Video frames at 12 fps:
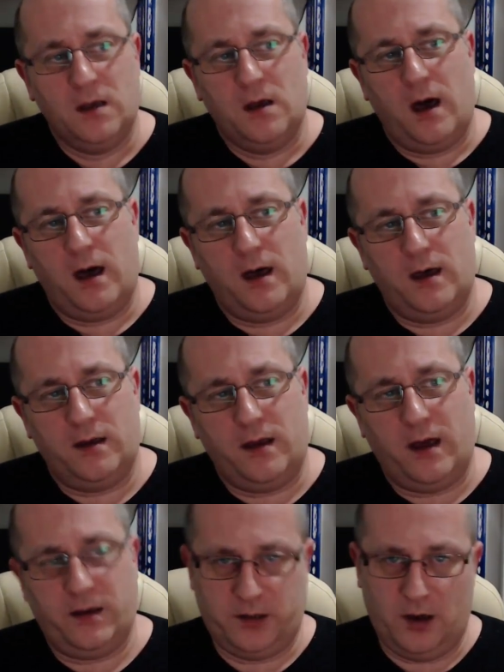and
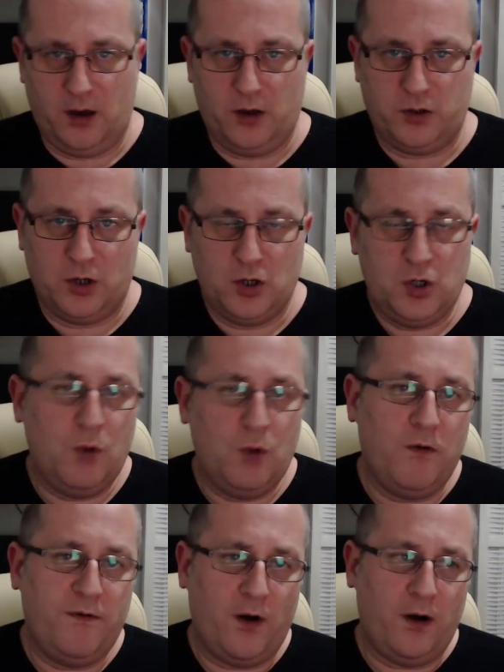as such you will
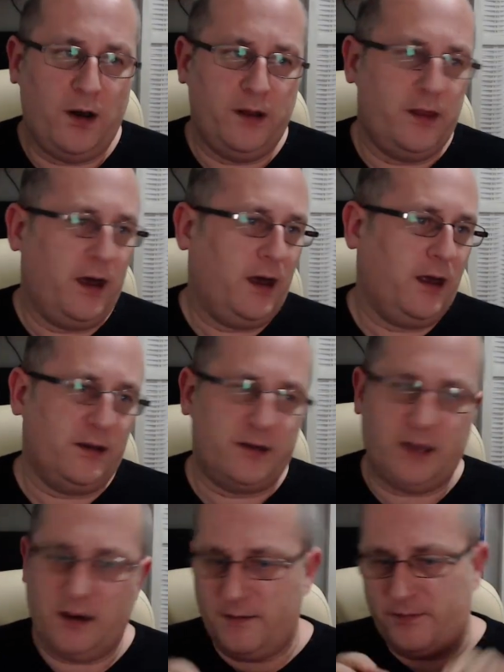find that
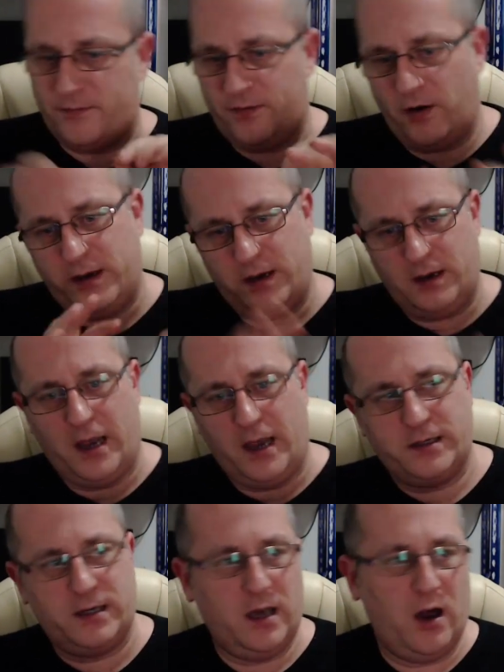instead of fighting
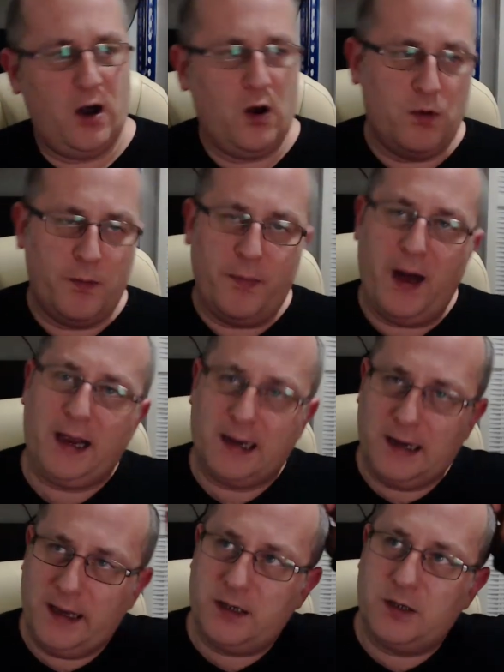SEO with
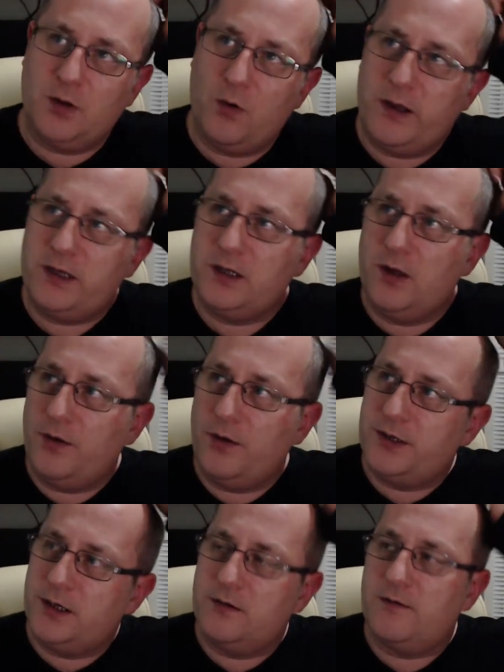backlinks and all this
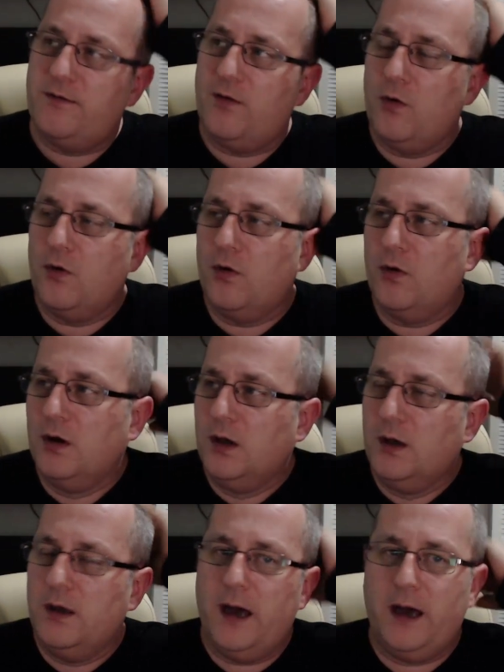nonsense for
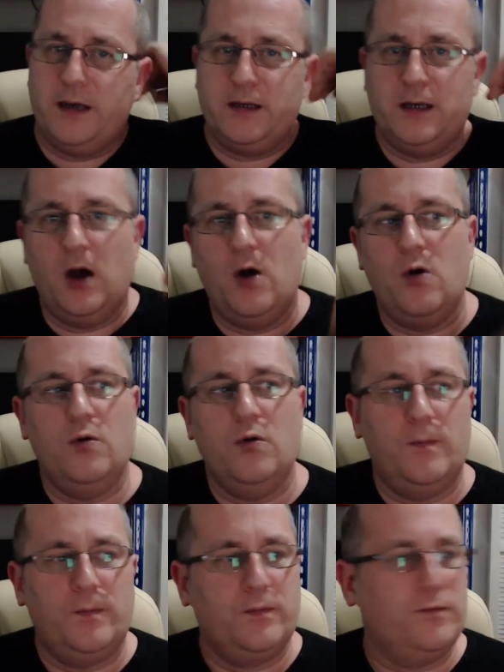SEO
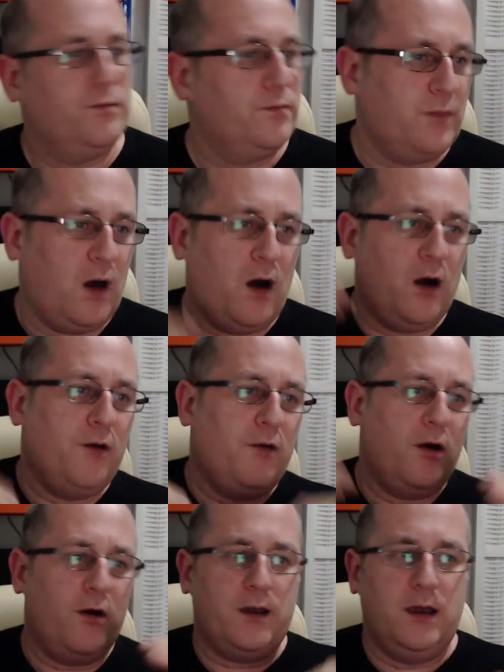
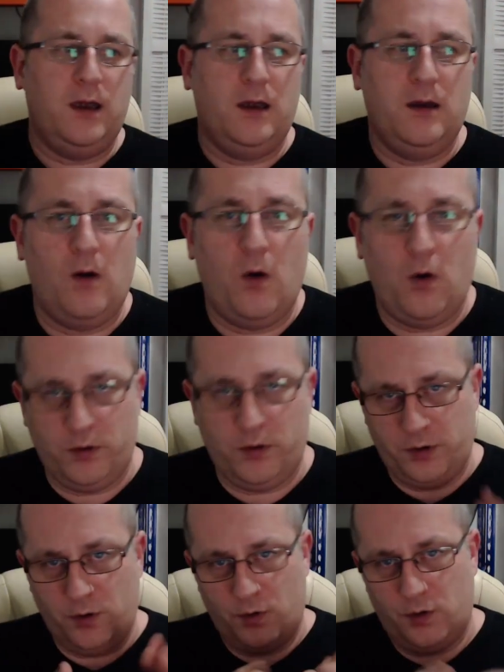hierarchy on
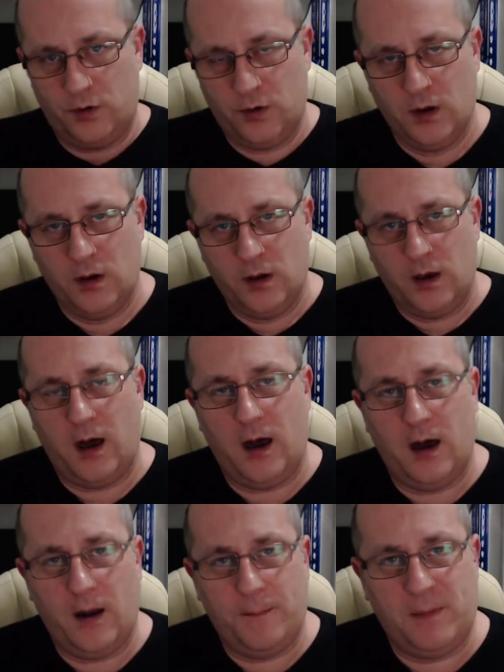your
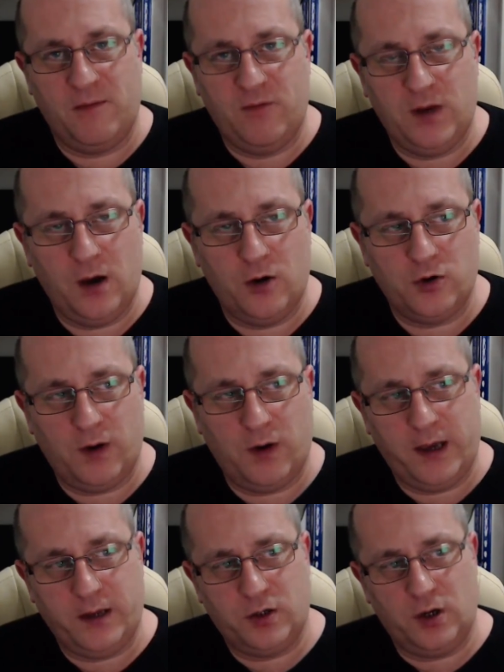videos
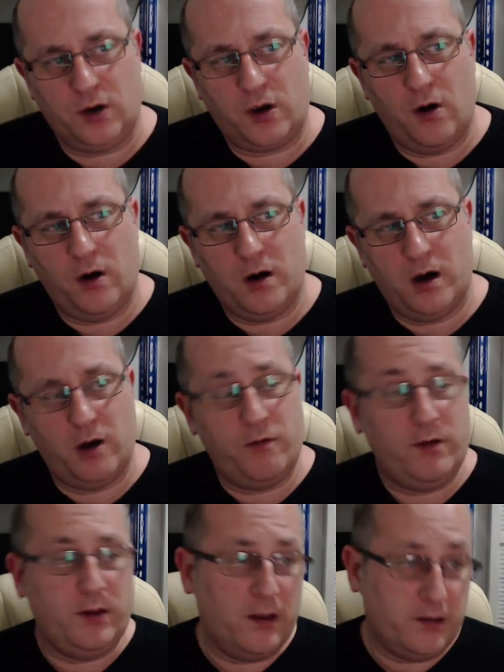relating to your car hire
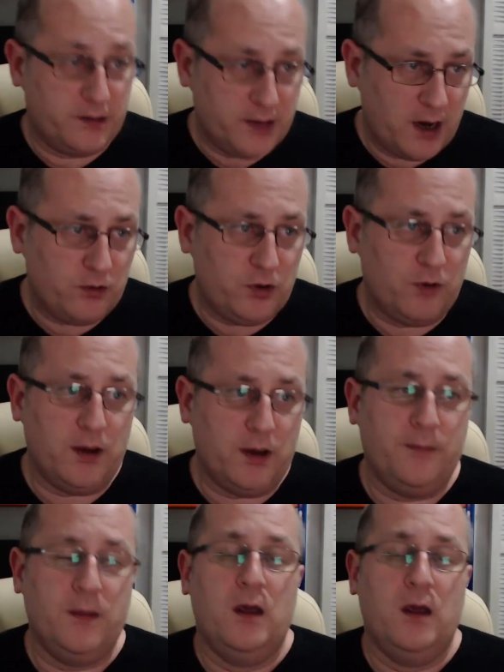in the town you're in,